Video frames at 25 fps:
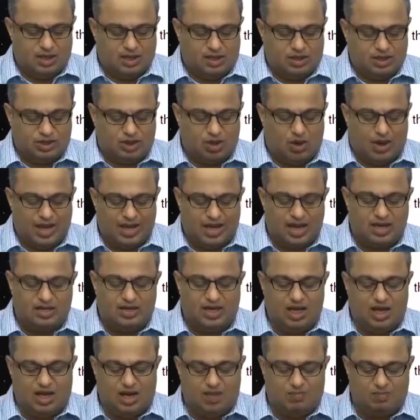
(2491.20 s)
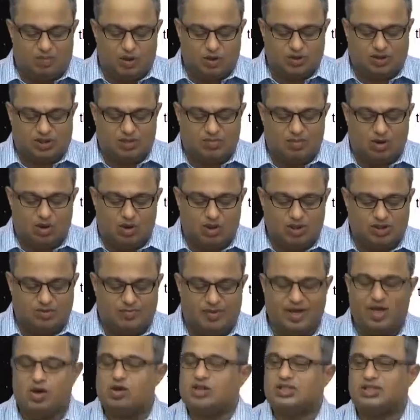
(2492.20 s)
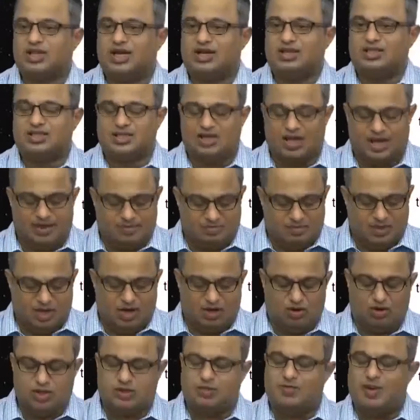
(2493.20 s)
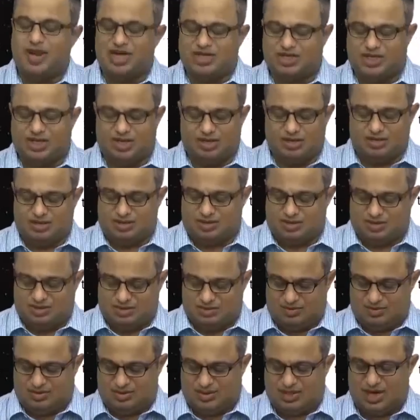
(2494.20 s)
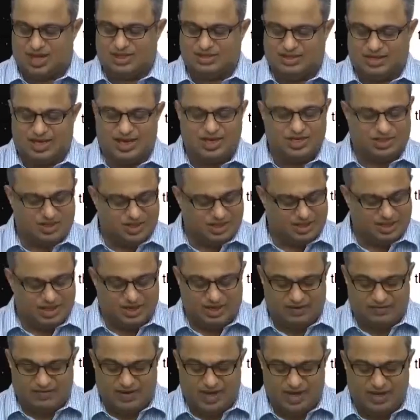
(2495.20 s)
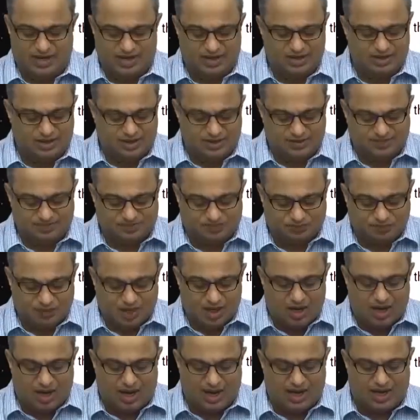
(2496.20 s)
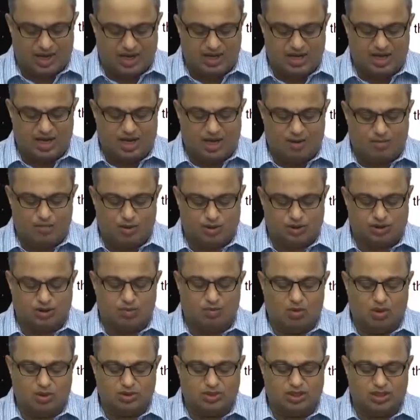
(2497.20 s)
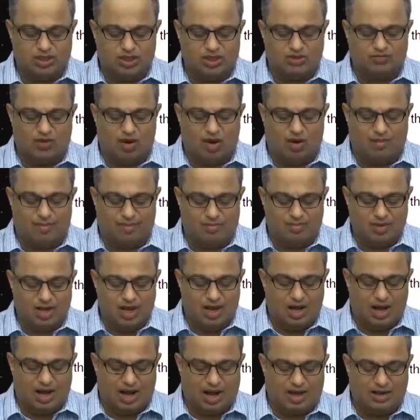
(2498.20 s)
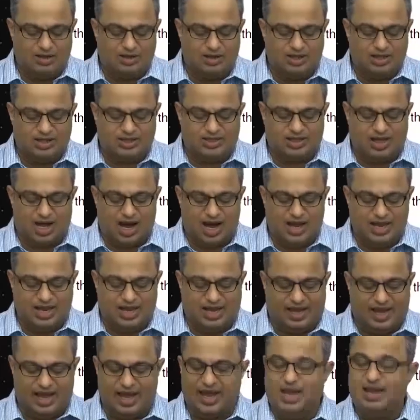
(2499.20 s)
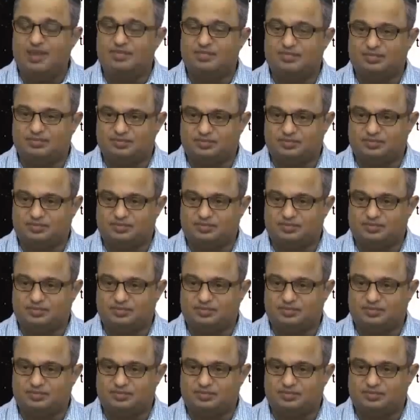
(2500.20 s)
So, I can decompose the modes because there is time, spatial translational invariance. I can decompose the modes in this form, and this chi k